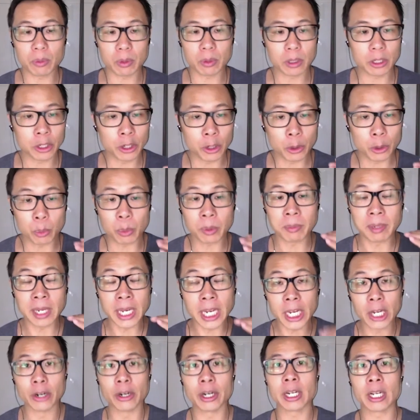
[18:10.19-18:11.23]
we've been
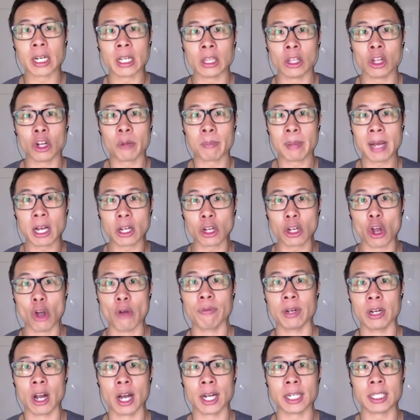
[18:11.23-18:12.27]
hearing a lot about
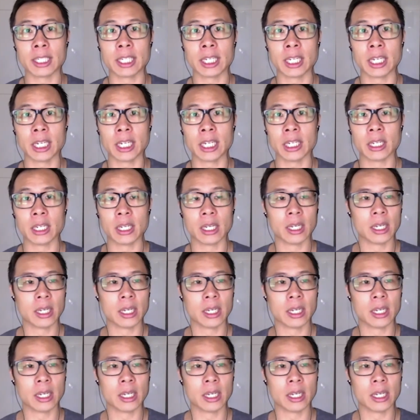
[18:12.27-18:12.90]
COVID-19.